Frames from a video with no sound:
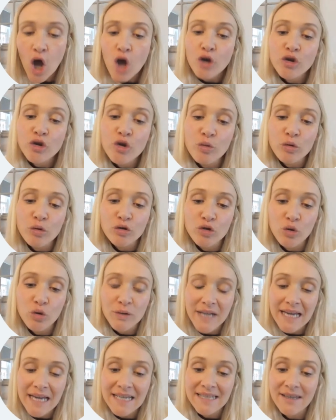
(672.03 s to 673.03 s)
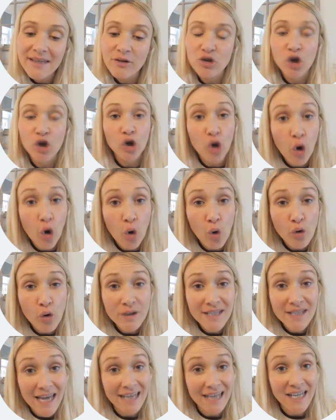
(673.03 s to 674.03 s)
You will notice that there's a
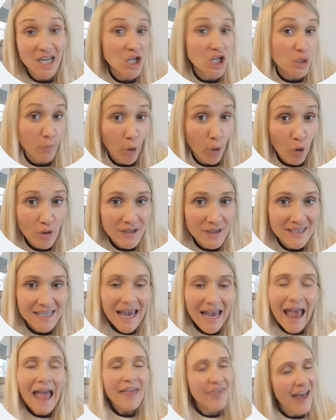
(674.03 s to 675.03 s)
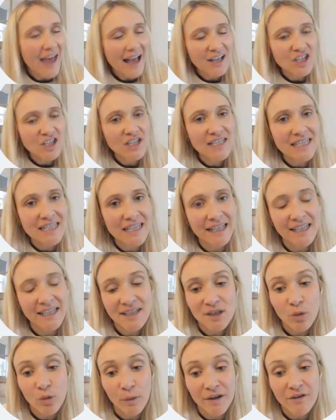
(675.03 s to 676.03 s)
code in each box. That just links
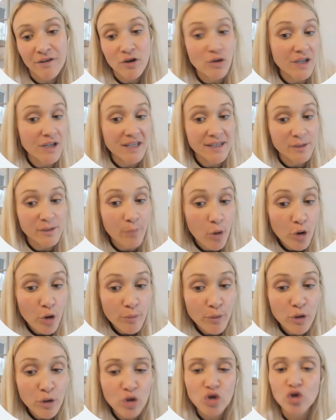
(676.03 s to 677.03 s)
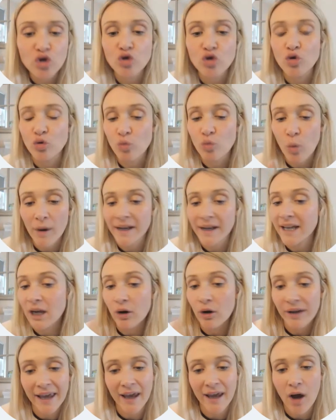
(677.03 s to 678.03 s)
to one of the green support books, so don't worry or
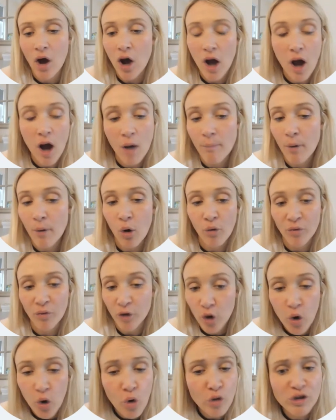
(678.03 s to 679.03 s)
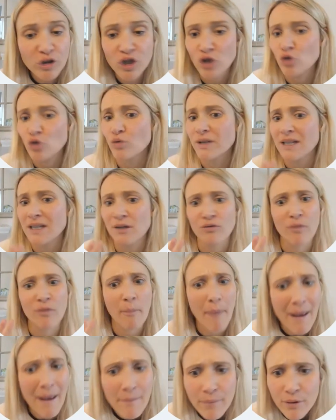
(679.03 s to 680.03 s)
get hung up on the codes. You don't need to
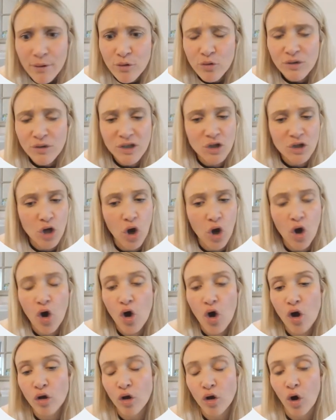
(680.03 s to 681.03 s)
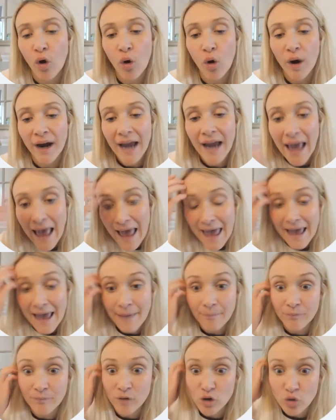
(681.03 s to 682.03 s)
remember those at all, or
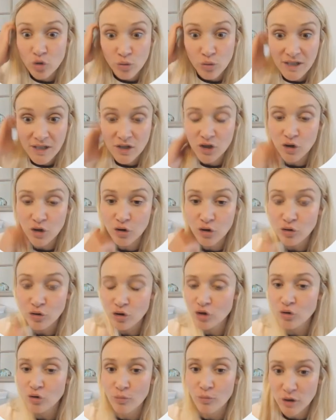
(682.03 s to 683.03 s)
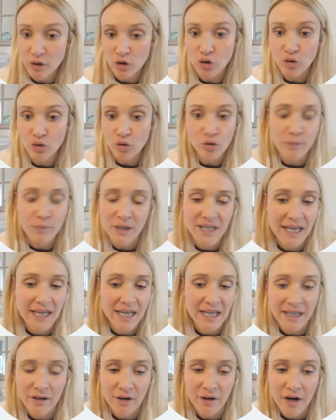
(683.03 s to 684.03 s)
you don't need to be too
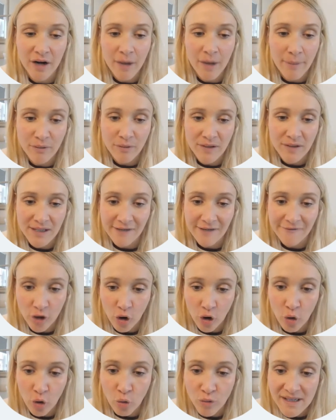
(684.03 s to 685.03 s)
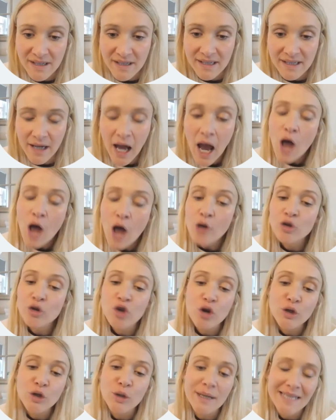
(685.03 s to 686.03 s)
particular about the different codes. There's
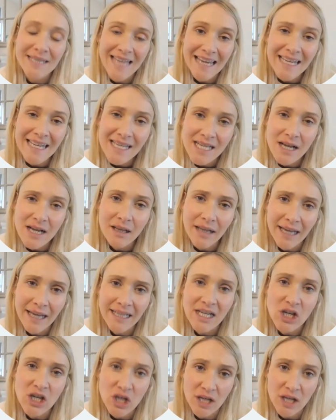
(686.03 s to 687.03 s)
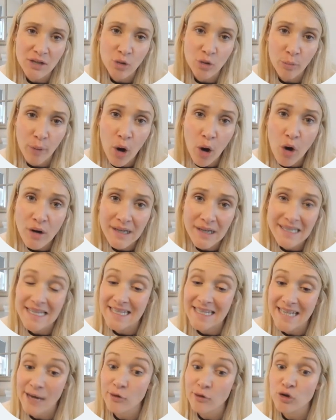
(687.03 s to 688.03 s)
also a title in each little box that
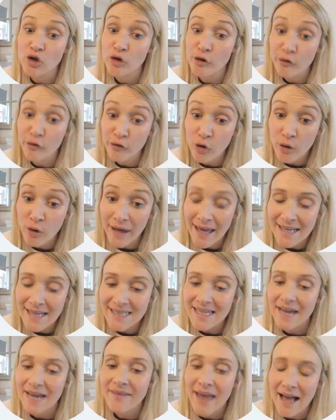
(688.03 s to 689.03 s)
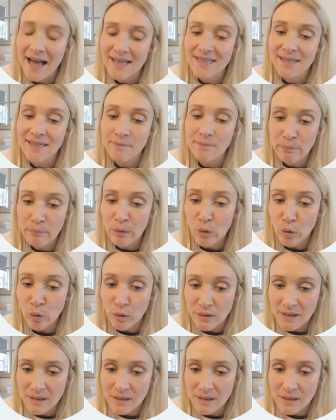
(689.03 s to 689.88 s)
tells you the focus, and that's in bold.